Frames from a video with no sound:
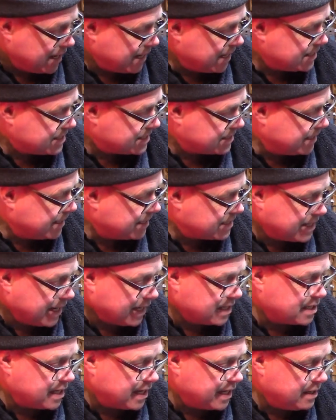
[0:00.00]
is it's
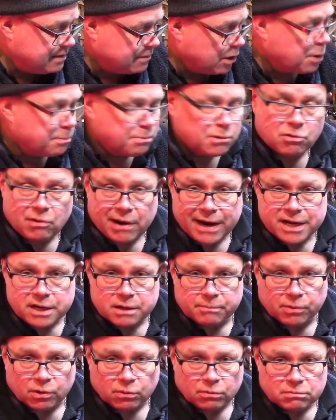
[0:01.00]
actually
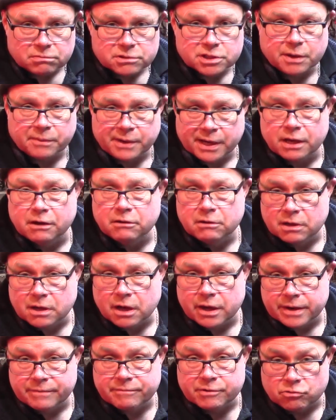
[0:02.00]
upgradable so it can
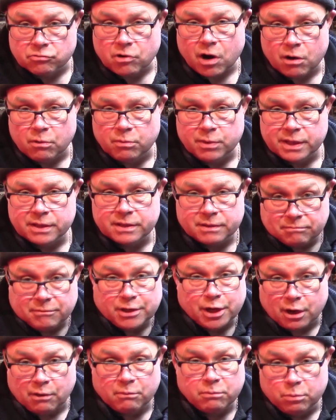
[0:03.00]
kind of grow with
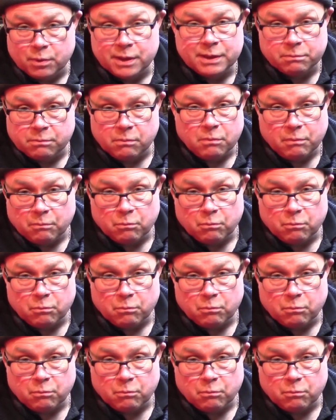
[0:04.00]
you know with